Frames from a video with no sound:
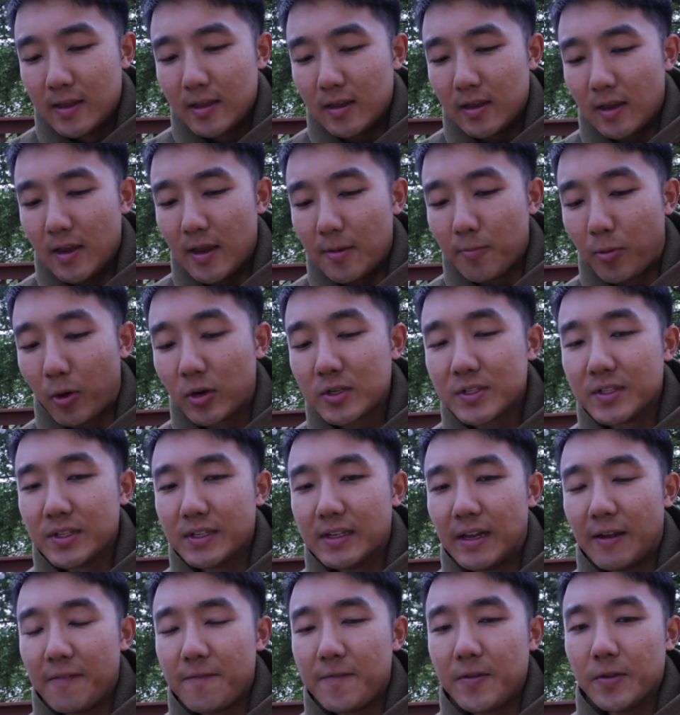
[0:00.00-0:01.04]
And
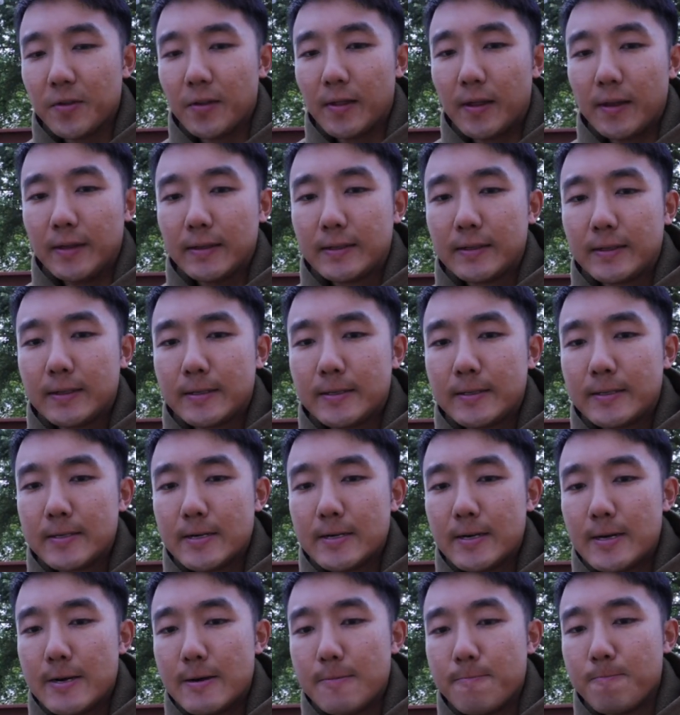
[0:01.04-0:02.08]
personally, I feel like
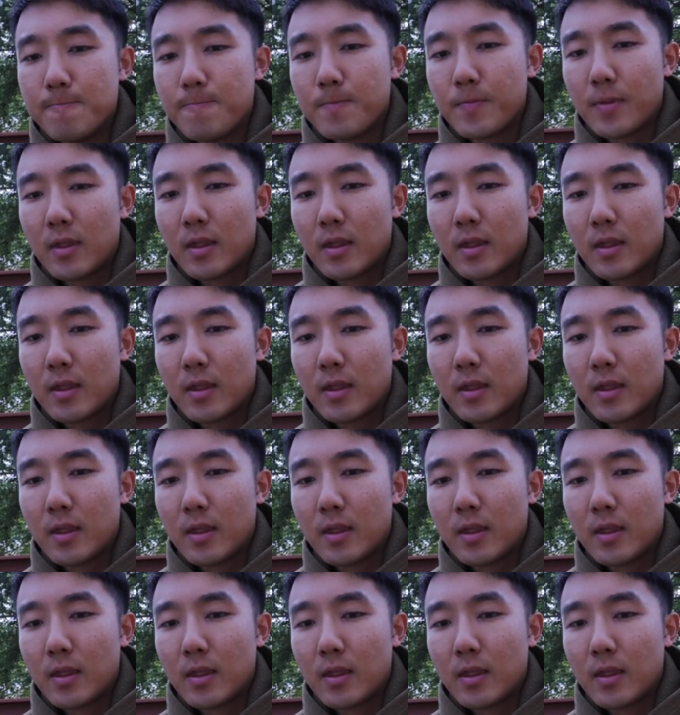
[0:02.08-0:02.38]
um,